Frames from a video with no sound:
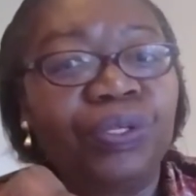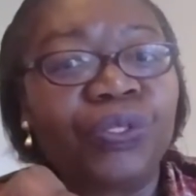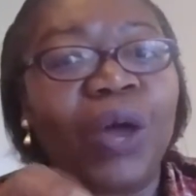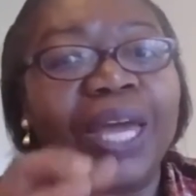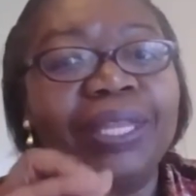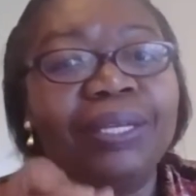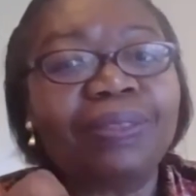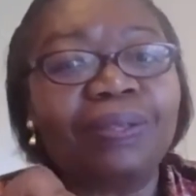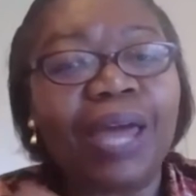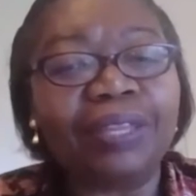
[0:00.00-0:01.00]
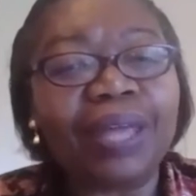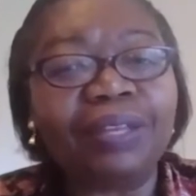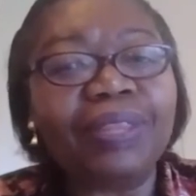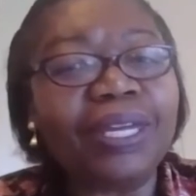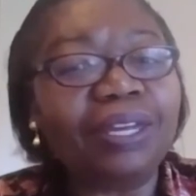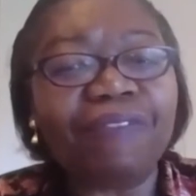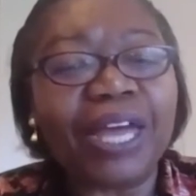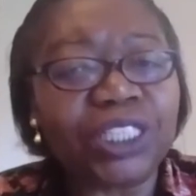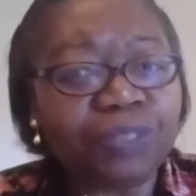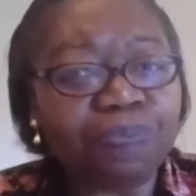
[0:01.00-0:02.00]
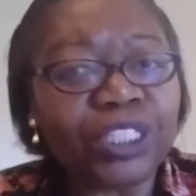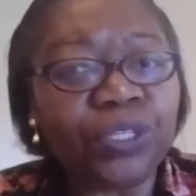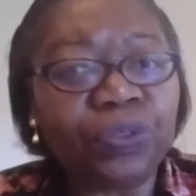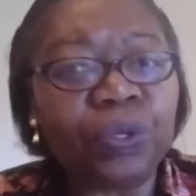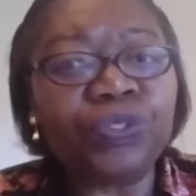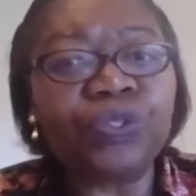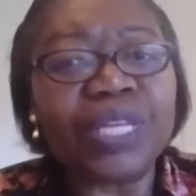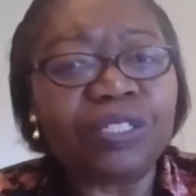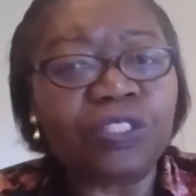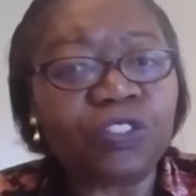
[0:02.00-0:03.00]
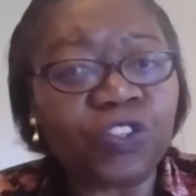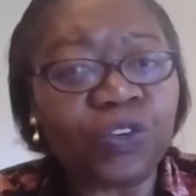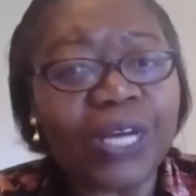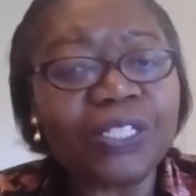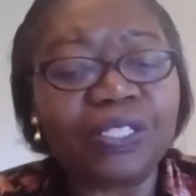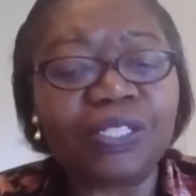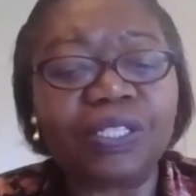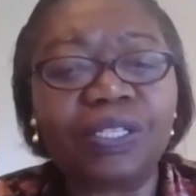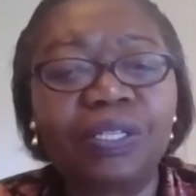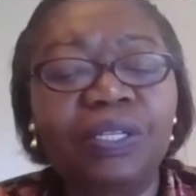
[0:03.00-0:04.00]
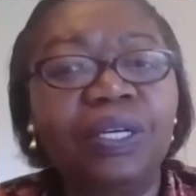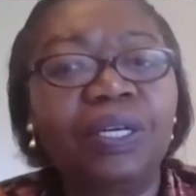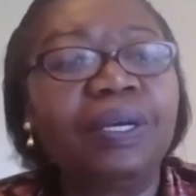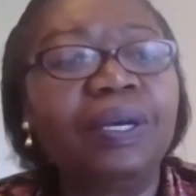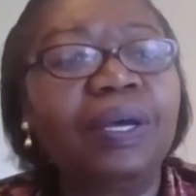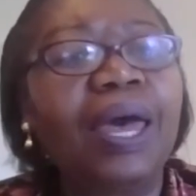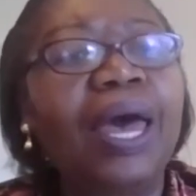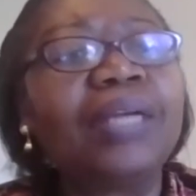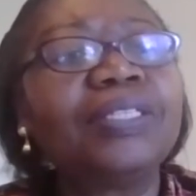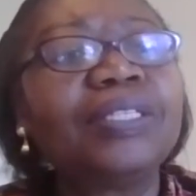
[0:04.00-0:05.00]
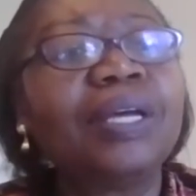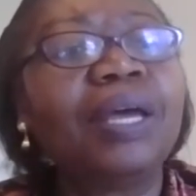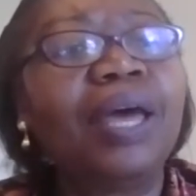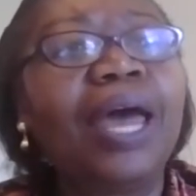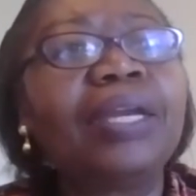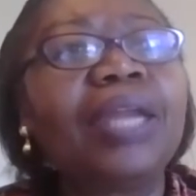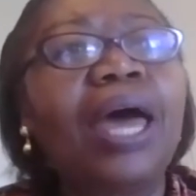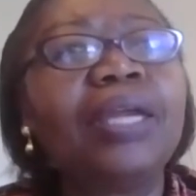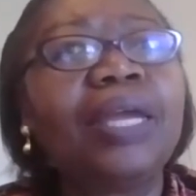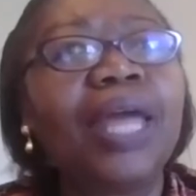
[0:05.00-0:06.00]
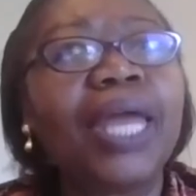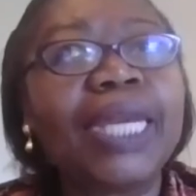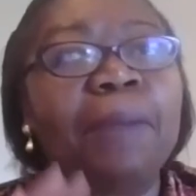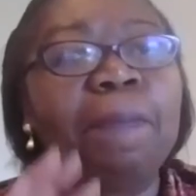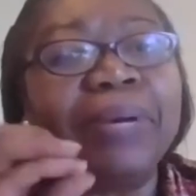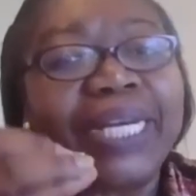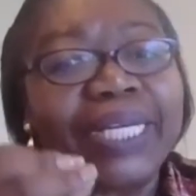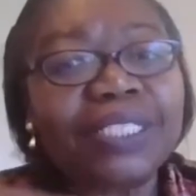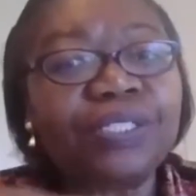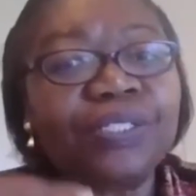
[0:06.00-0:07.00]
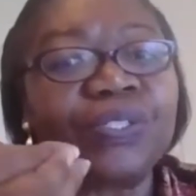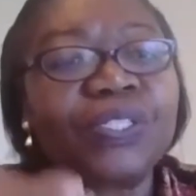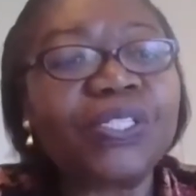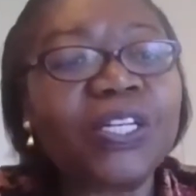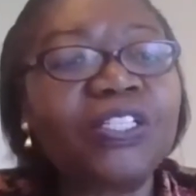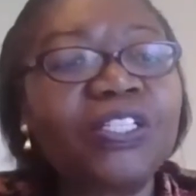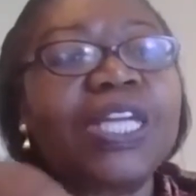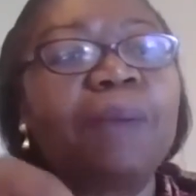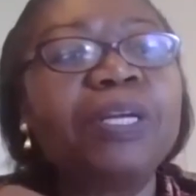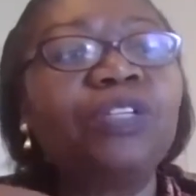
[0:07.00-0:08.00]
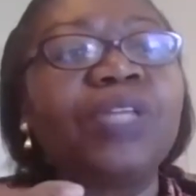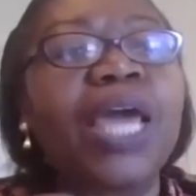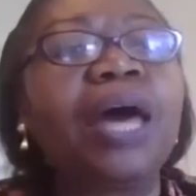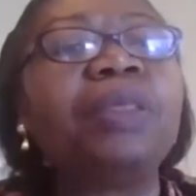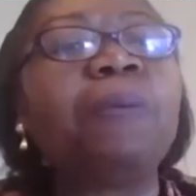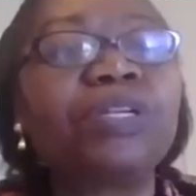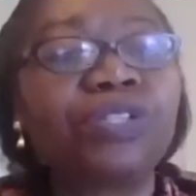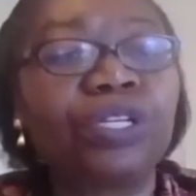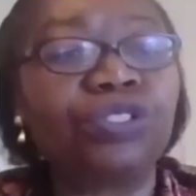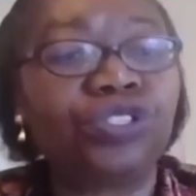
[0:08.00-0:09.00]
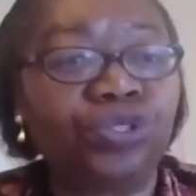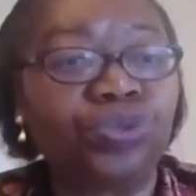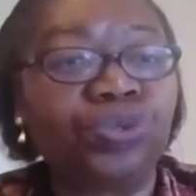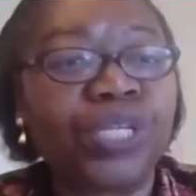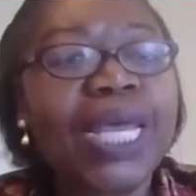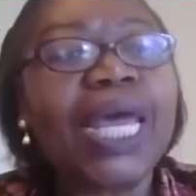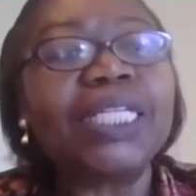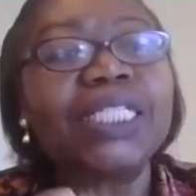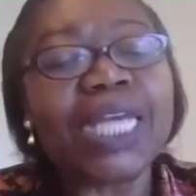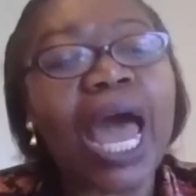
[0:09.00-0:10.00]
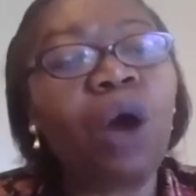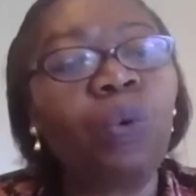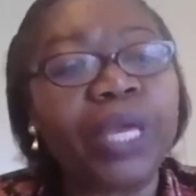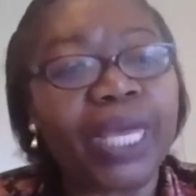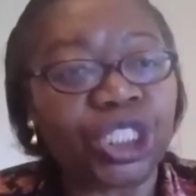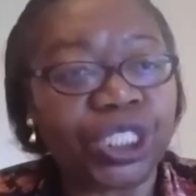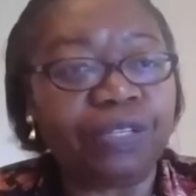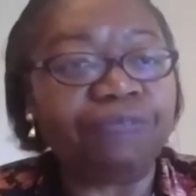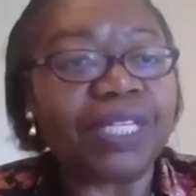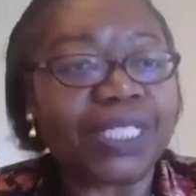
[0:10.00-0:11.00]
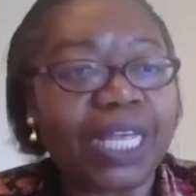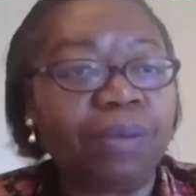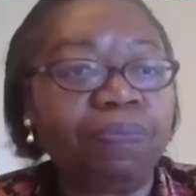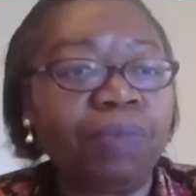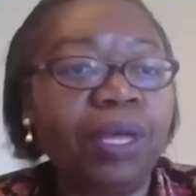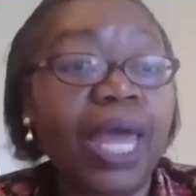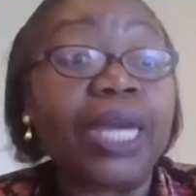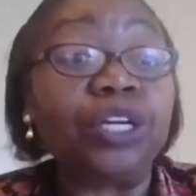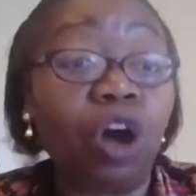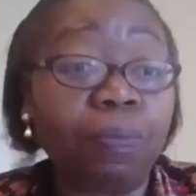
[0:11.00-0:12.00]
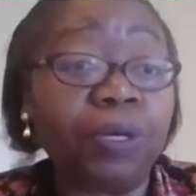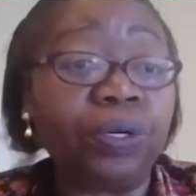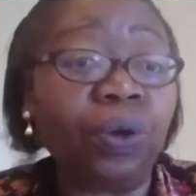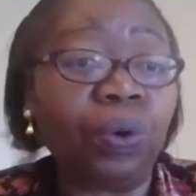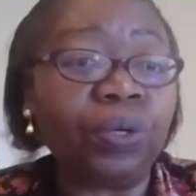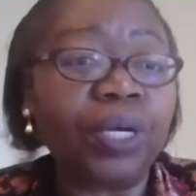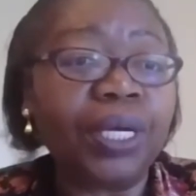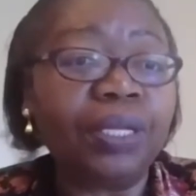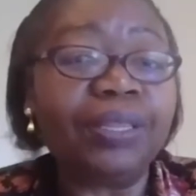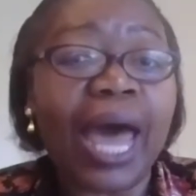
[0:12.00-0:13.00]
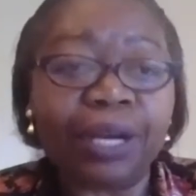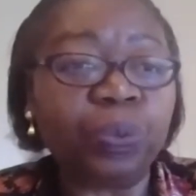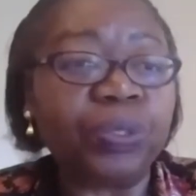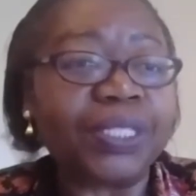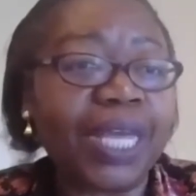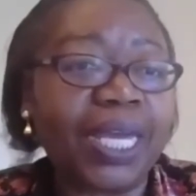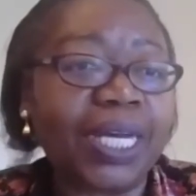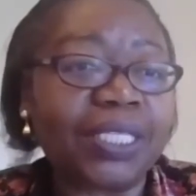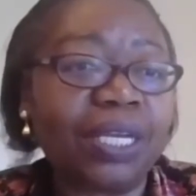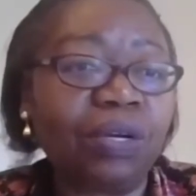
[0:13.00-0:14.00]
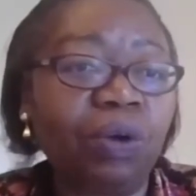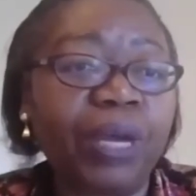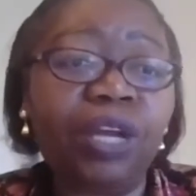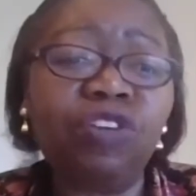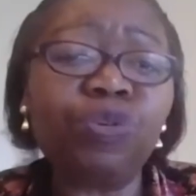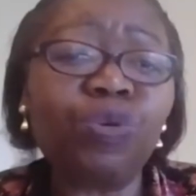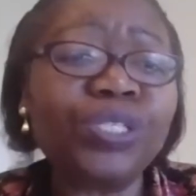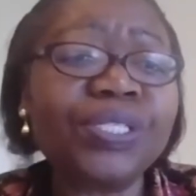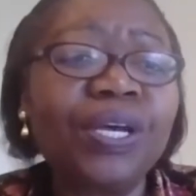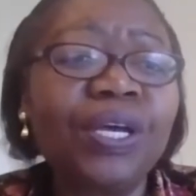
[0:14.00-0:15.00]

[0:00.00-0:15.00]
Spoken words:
So I think if I just mention those two things, trust and an ability to step into the other person's shoes and see how we achieve the same and common goal, that would take us a long way. And of course,